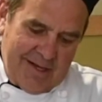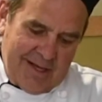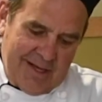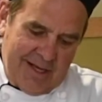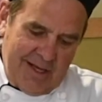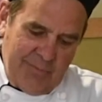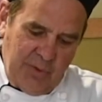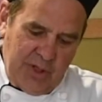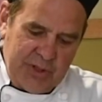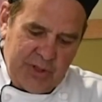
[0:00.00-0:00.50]

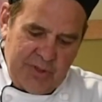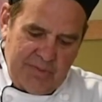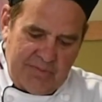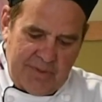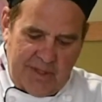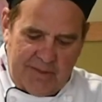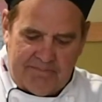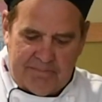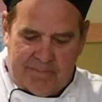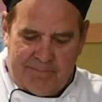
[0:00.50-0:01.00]
And once you've
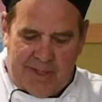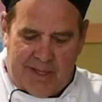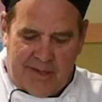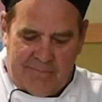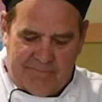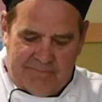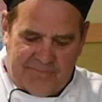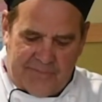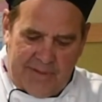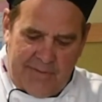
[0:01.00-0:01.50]
done
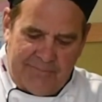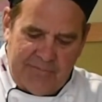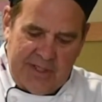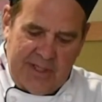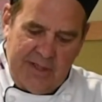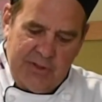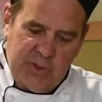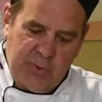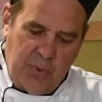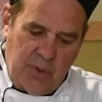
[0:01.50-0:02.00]
about
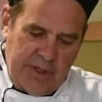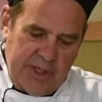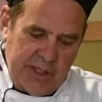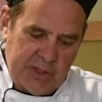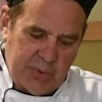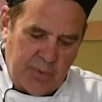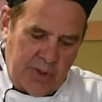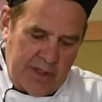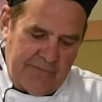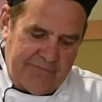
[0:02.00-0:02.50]
15, 20,
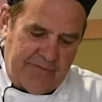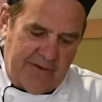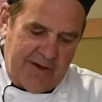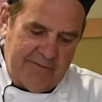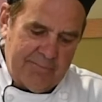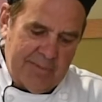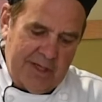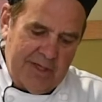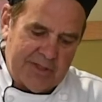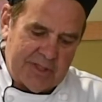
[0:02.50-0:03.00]
25
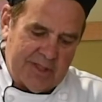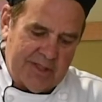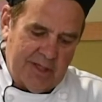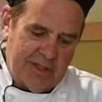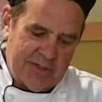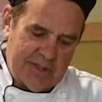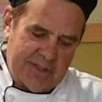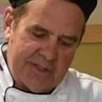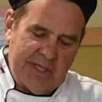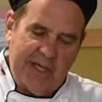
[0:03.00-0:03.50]
minutes, it
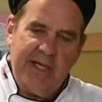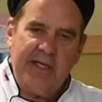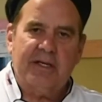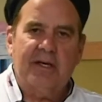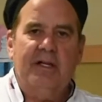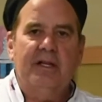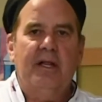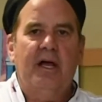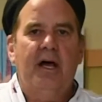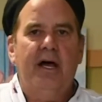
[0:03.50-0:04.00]
doesn't take a
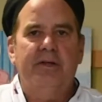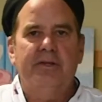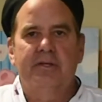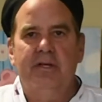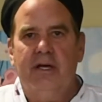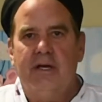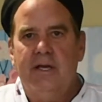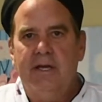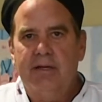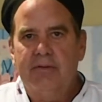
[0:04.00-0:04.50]
lot of
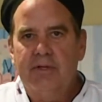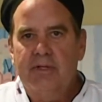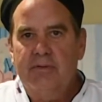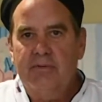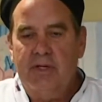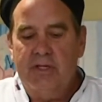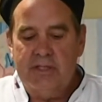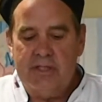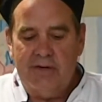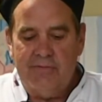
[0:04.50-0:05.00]
time
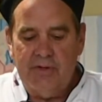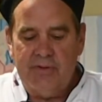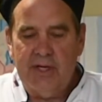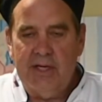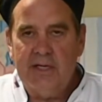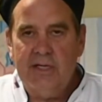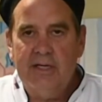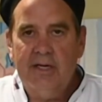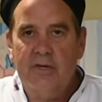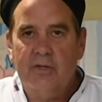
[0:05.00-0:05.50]
because everything
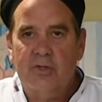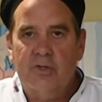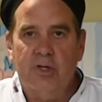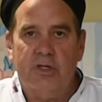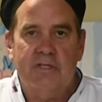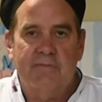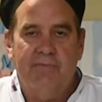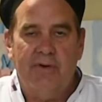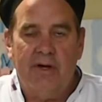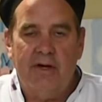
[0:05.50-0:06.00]
in here cooks
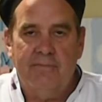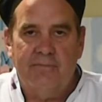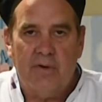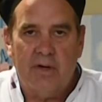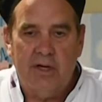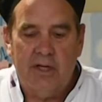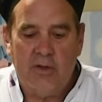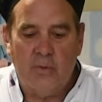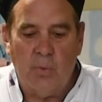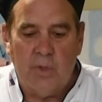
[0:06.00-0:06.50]
very,
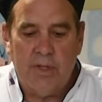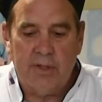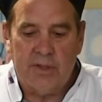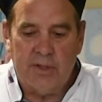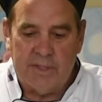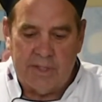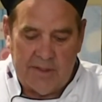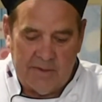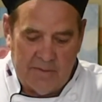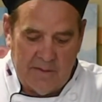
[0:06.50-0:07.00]
very
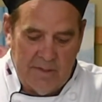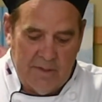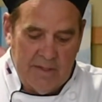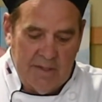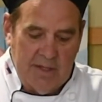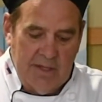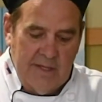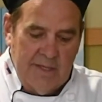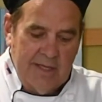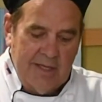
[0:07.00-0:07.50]
quickly.
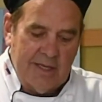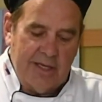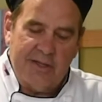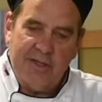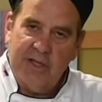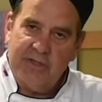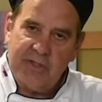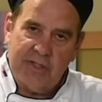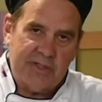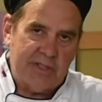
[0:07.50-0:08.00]
It
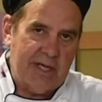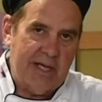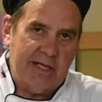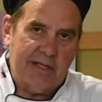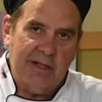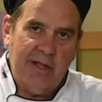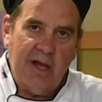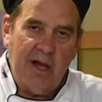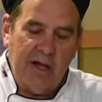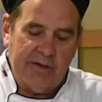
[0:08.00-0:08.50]
doesn't take
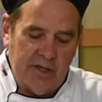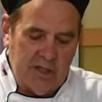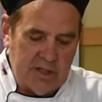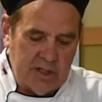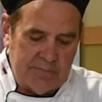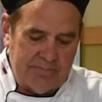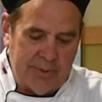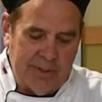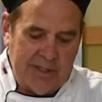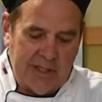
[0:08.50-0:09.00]
long. You
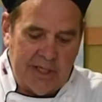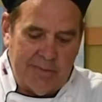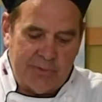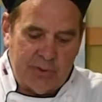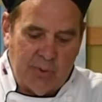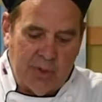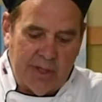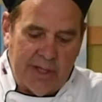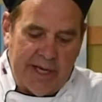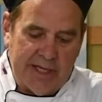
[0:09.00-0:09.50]
just bring it up
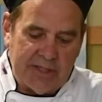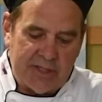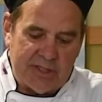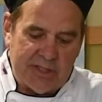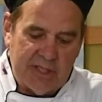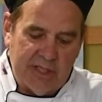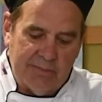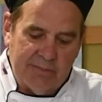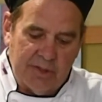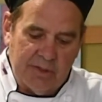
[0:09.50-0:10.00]
to a light
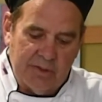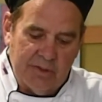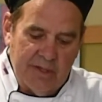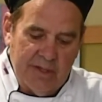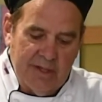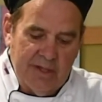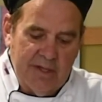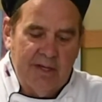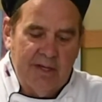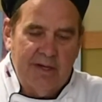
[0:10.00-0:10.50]
simmer,
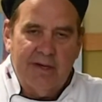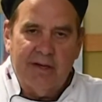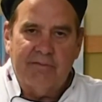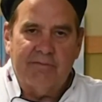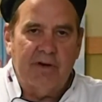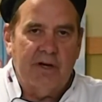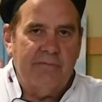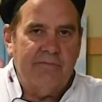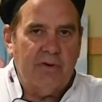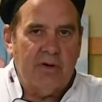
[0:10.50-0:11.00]
a
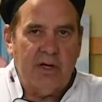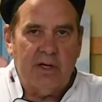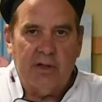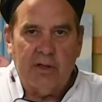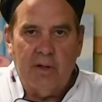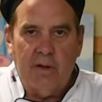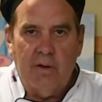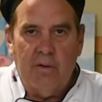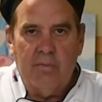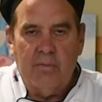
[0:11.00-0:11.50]
very, very
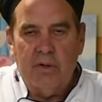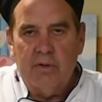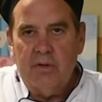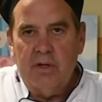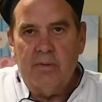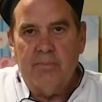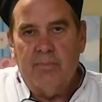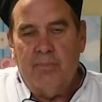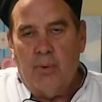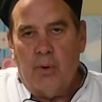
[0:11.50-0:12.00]
low
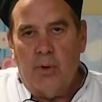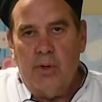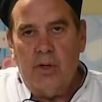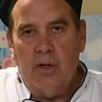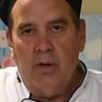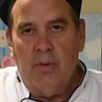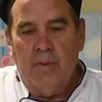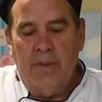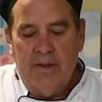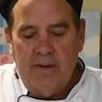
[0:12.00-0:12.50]

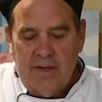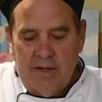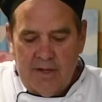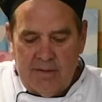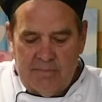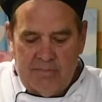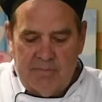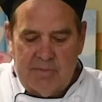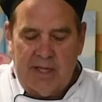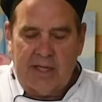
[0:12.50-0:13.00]
boil.
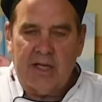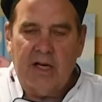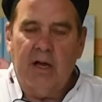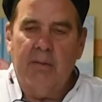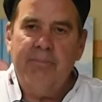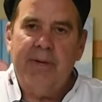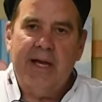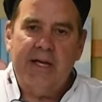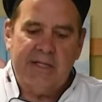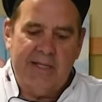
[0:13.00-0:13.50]
Take it on
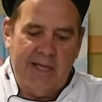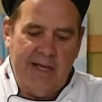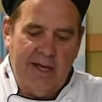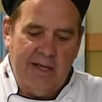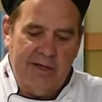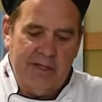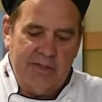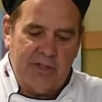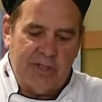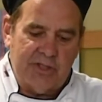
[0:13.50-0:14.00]
back down.
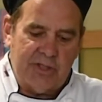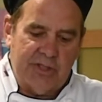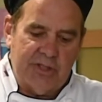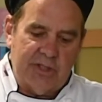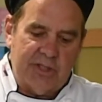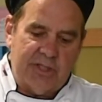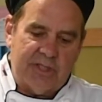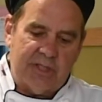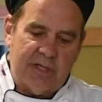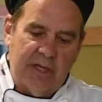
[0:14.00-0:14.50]
It's
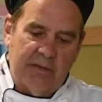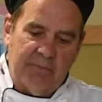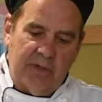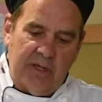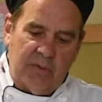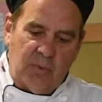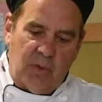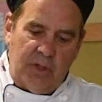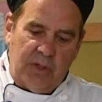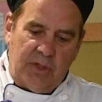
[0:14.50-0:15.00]
just
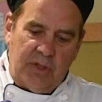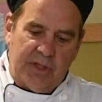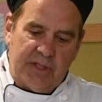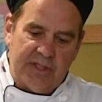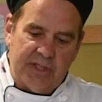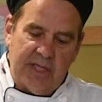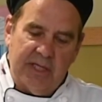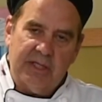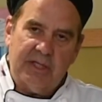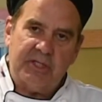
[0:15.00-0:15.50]
simmering where you can
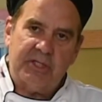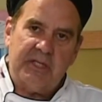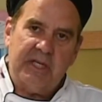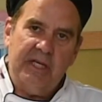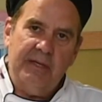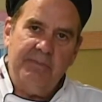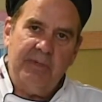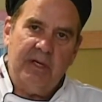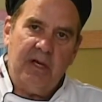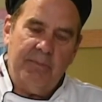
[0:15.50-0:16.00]
see the
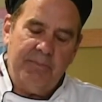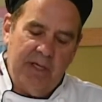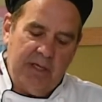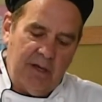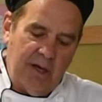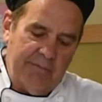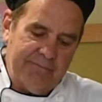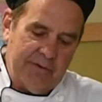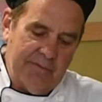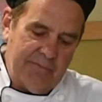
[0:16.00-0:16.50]
steam coming
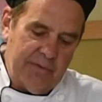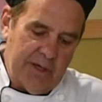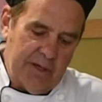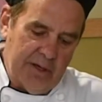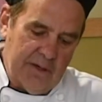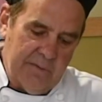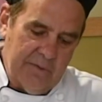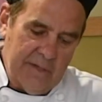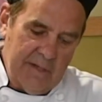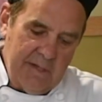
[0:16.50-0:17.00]
off of
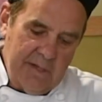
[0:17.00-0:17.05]
there.